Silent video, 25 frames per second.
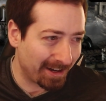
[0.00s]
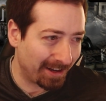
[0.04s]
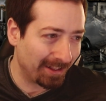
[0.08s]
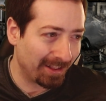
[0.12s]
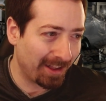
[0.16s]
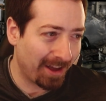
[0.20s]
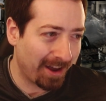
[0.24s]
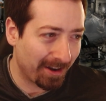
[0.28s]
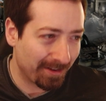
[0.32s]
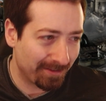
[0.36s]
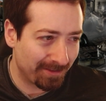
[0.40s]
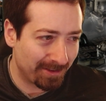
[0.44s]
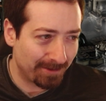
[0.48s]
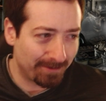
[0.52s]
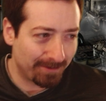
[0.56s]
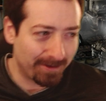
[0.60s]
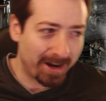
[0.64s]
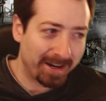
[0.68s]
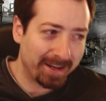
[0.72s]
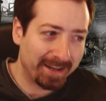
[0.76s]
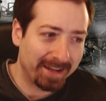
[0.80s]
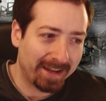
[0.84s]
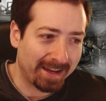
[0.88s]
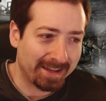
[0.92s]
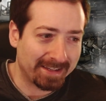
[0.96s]
a lot of the
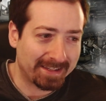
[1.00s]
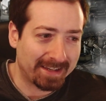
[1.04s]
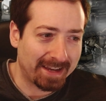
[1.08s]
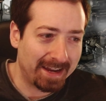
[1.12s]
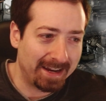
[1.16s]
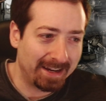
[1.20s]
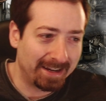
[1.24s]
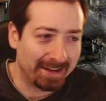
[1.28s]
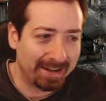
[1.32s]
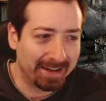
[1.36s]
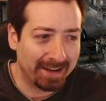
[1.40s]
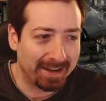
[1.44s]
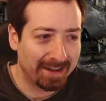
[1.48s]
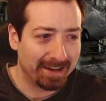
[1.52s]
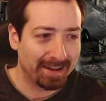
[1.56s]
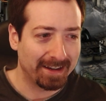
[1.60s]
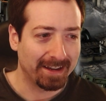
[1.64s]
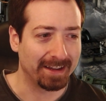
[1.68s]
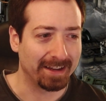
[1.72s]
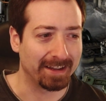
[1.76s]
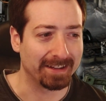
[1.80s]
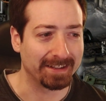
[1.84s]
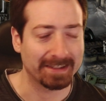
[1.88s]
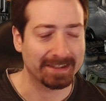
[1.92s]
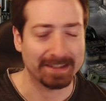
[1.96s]
Reddit has hated it
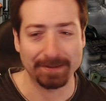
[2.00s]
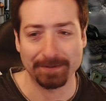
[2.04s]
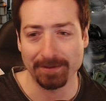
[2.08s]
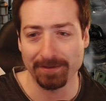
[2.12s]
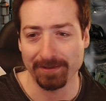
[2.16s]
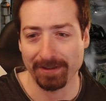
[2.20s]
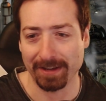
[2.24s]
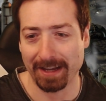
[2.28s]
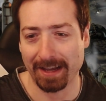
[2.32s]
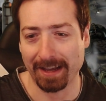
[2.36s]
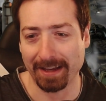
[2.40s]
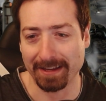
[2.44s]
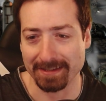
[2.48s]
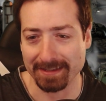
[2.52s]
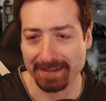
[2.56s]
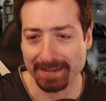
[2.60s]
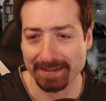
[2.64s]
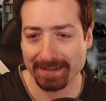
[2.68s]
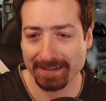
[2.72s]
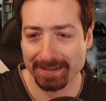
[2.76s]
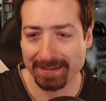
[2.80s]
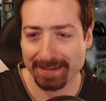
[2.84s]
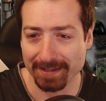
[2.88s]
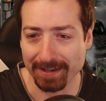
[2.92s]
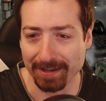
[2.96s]
and some of it
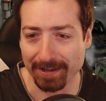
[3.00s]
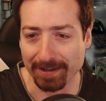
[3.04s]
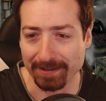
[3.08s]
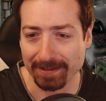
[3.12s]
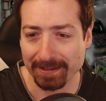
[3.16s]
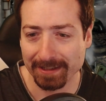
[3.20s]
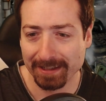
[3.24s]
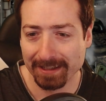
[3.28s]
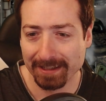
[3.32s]
hasn't. So